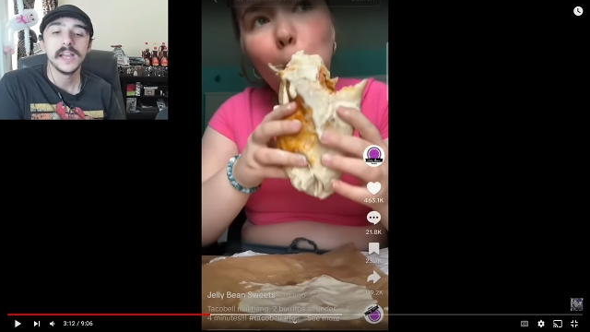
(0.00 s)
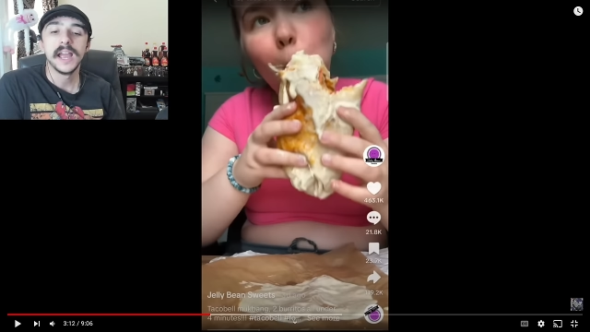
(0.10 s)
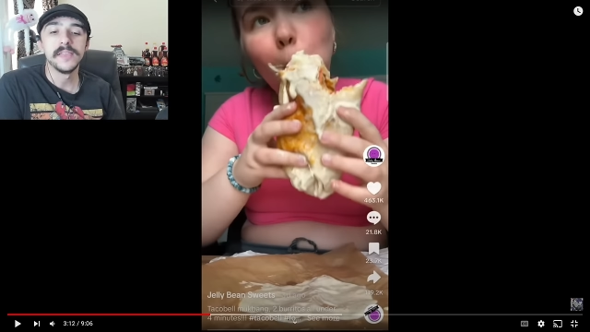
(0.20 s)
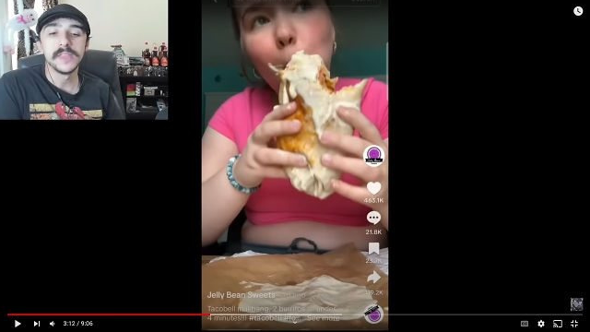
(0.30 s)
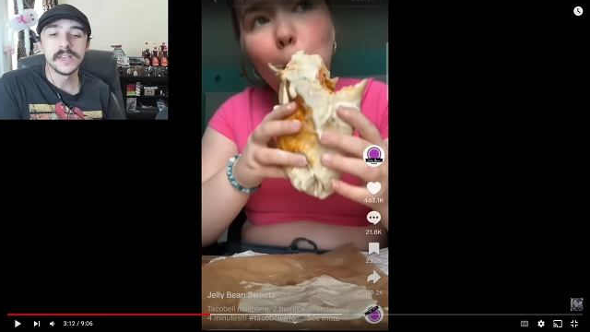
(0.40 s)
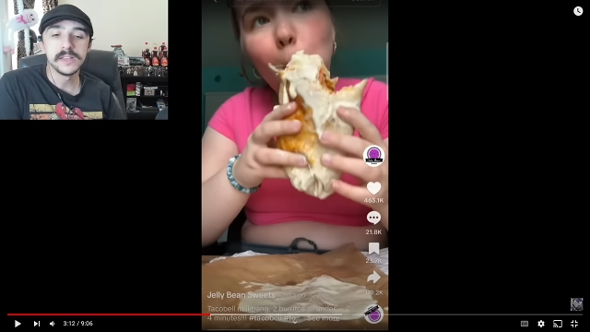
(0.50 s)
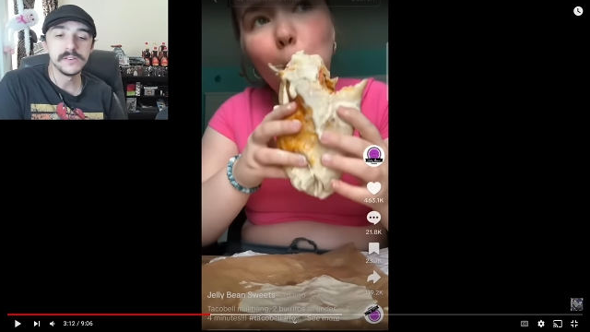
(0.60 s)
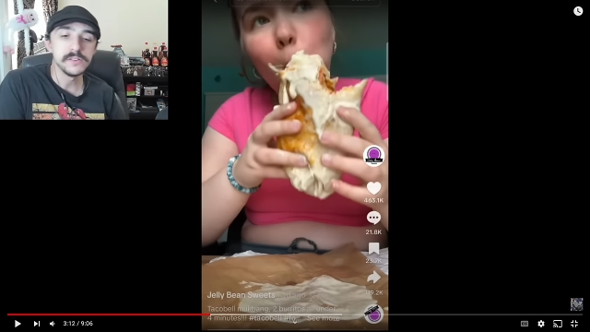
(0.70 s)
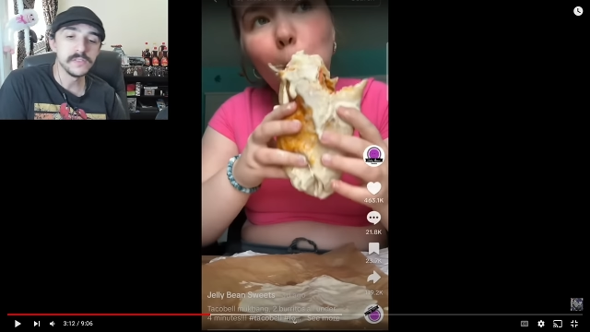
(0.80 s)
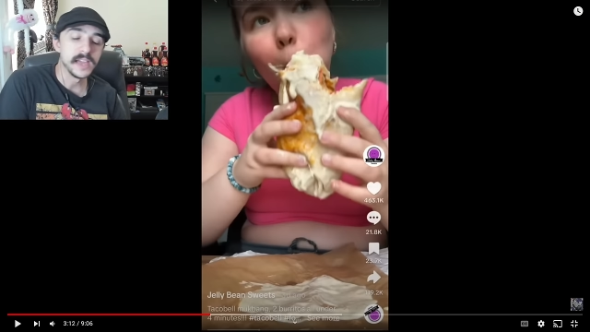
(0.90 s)
Speaker 1: And
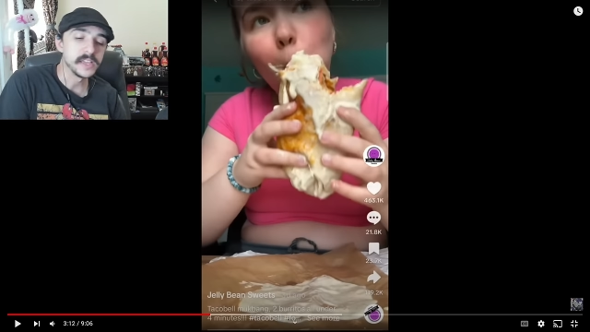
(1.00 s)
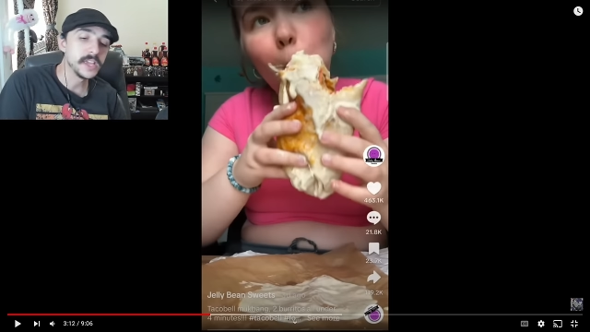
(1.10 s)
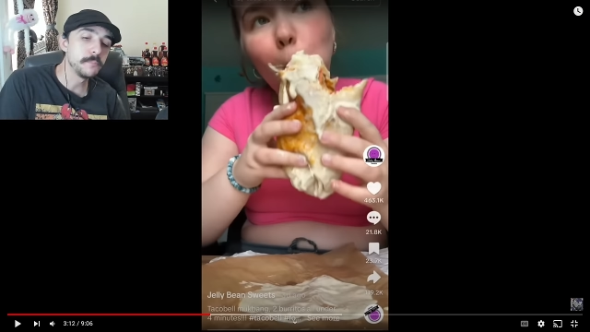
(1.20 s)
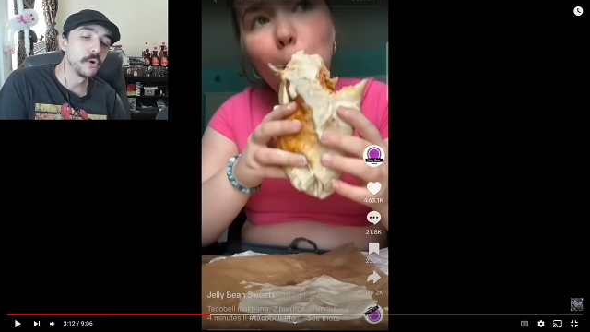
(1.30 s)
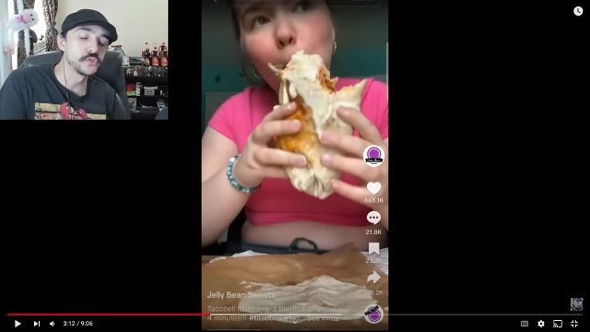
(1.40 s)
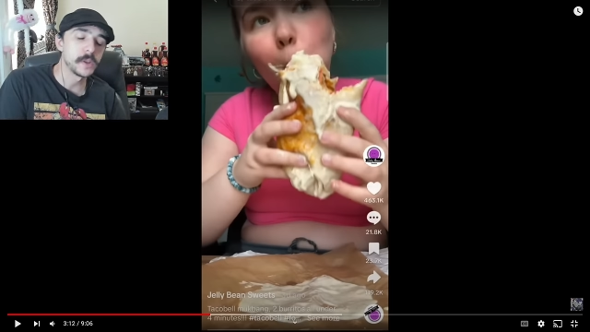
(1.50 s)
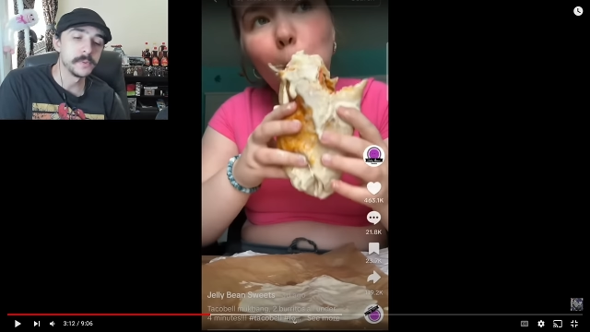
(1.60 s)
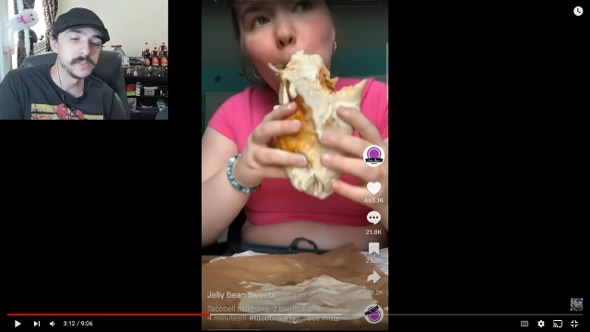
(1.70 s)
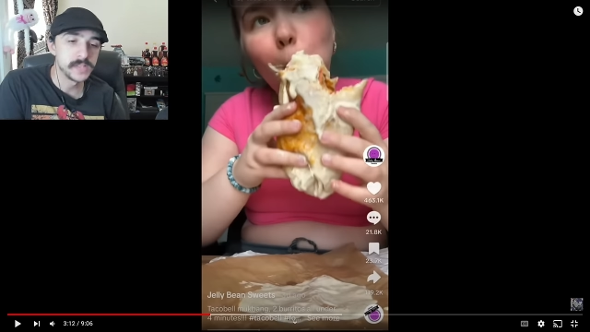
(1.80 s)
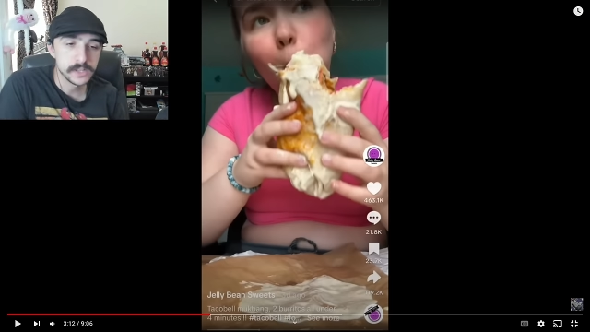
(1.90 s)
then, like, he pulls up
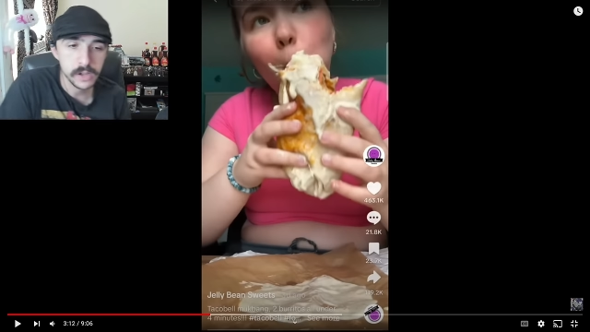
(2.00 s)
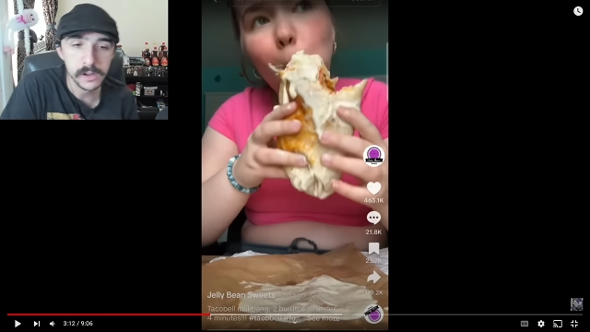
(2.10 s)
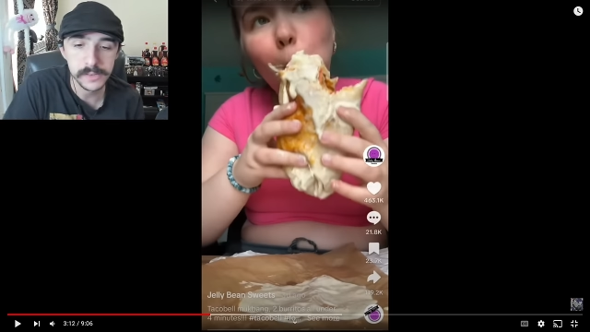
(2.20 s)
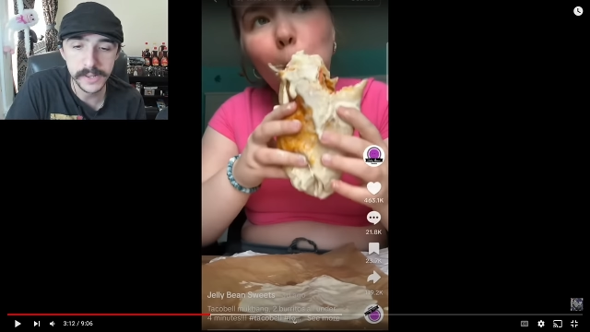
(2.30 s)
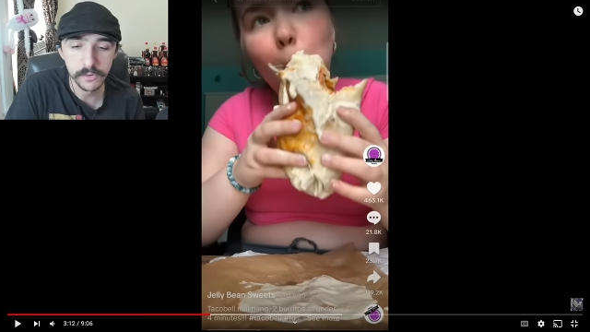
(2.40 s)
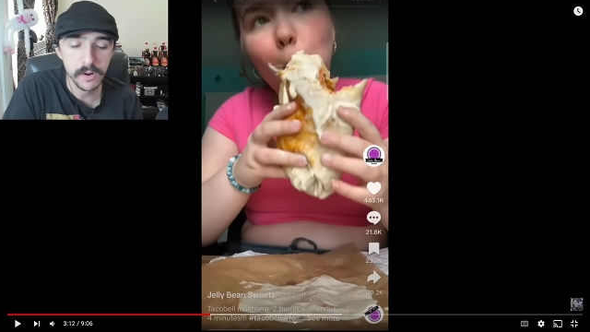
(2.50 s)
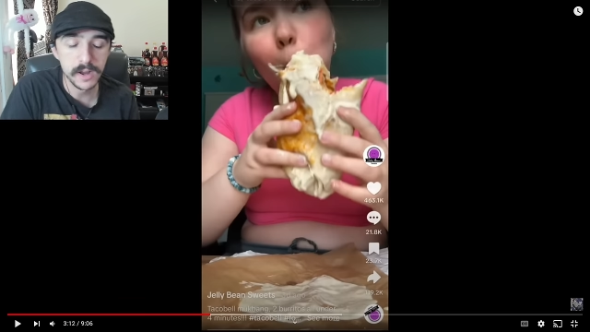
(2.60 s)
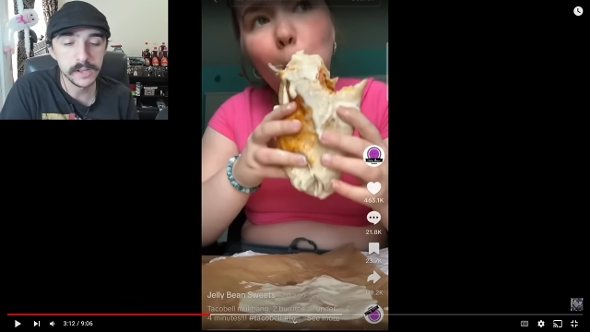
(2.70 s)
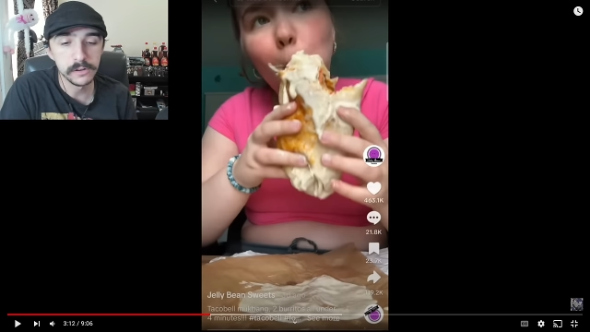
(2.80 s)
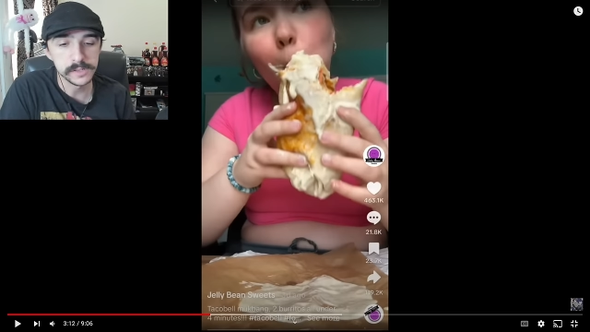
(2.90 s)
his TikTok later
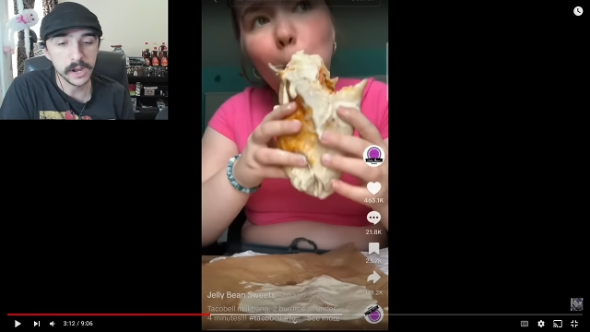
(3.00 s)
on and goes like,